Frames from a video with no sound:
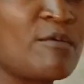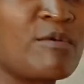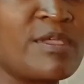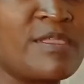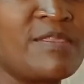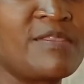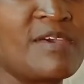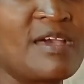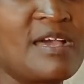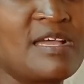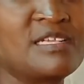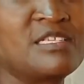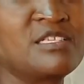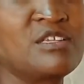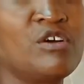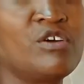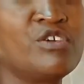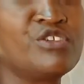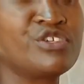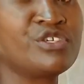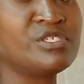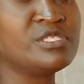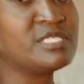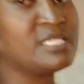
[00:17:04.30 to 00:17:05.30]
with that
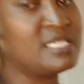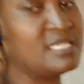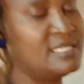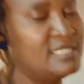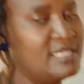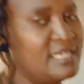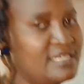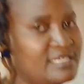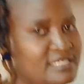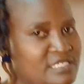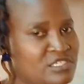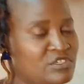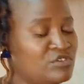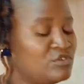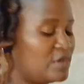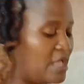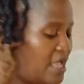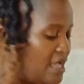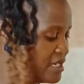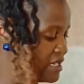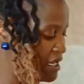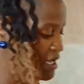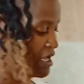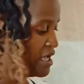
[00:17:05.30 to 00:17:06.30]
onions and the still
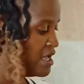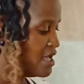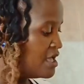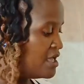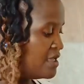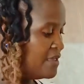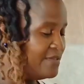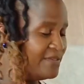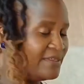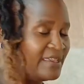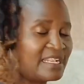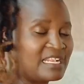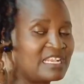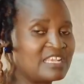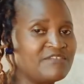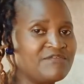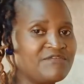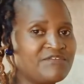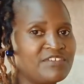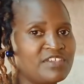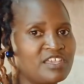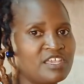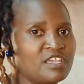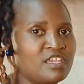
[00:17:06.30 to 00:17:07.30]
any the
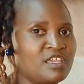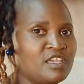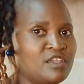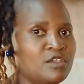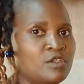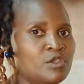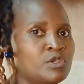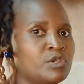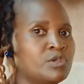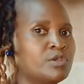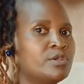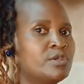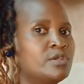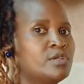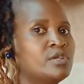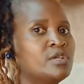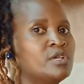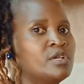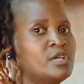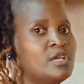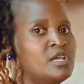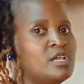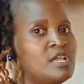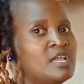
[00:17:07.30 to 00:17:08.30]
leafy
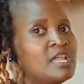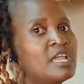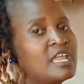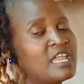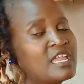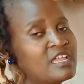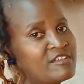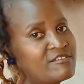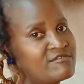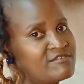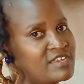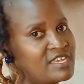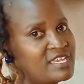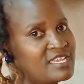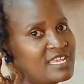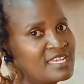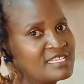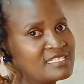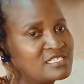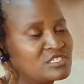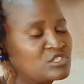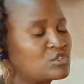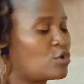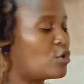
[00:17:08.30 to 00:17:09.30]

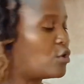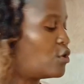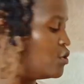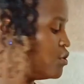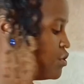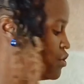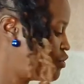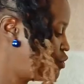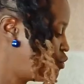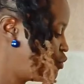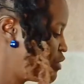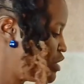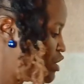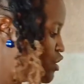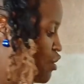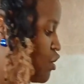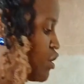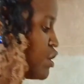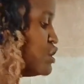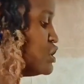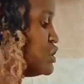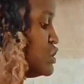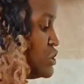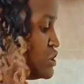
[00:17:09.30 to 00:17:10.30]
ingredients so we are not
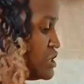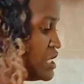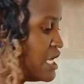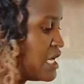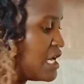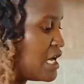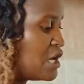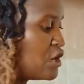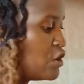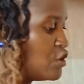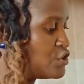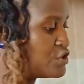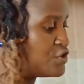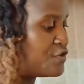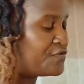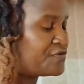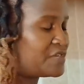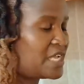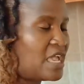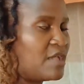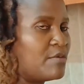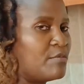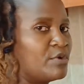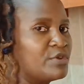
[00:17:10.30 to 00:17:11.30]
going to take a lot of
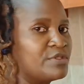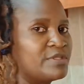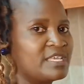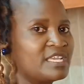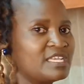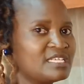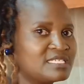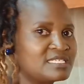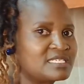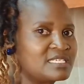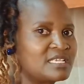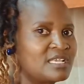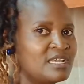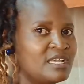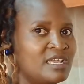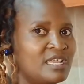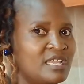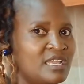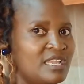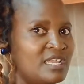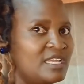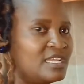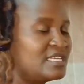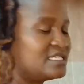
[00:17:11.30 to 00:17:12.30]
time on this
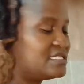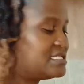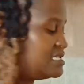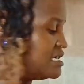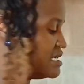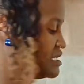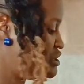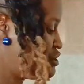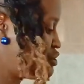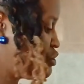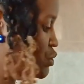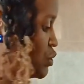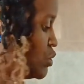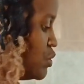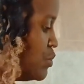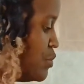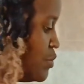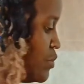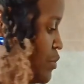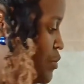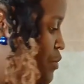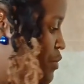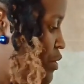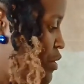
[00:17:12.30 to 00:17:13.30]
it's just to
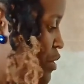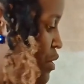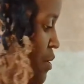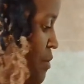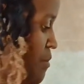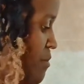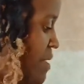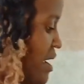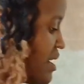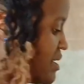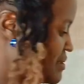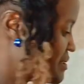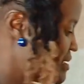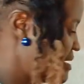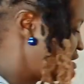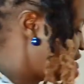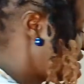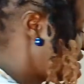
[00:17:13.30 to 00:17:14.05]
make the